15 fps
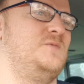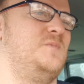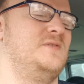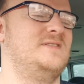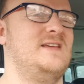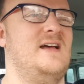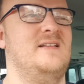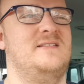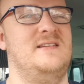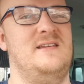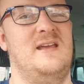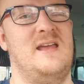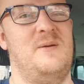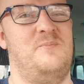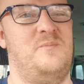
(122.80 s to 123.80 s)
but Delta,
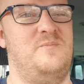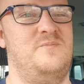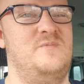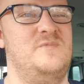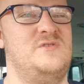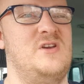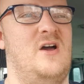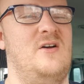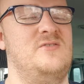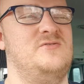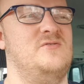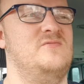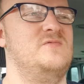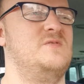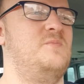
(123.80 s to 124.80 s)
you get
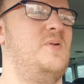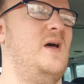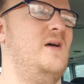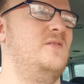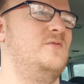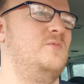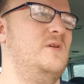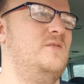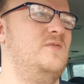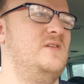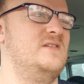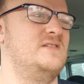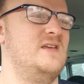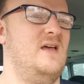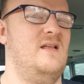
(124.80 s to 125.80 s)
charged £100 a week for
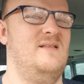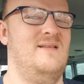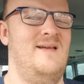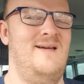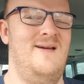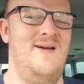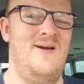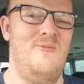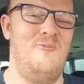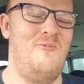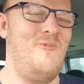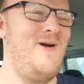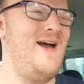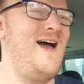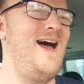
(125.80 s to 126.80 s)
your setup.
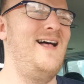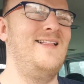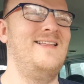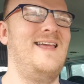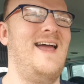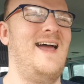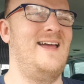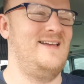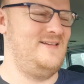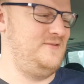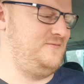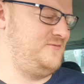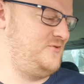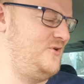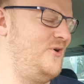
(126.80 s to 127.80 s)
Hell yeah,
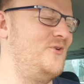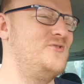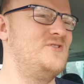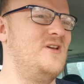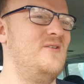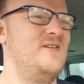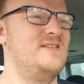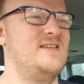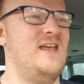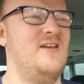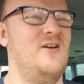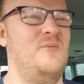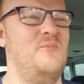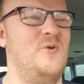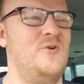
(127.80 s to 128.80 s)
of course you're going to
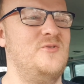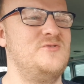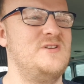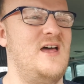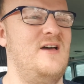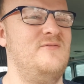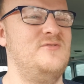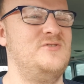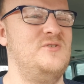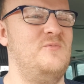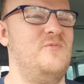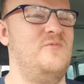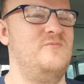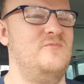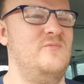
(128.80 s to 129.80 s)
take on more drivers.
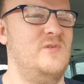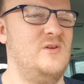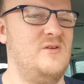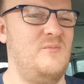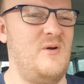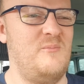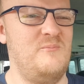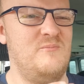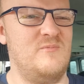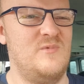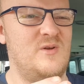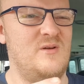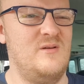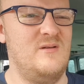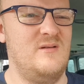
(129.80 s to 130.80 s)
Come
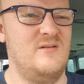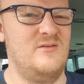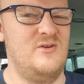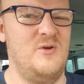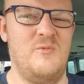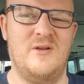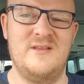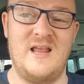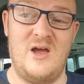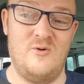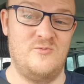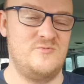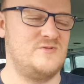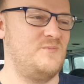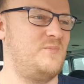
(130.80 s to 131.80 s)
on, you want that
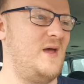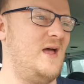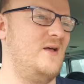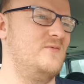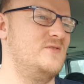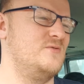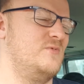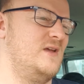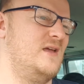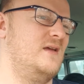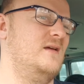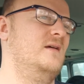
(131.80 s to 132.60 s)
£100 a week.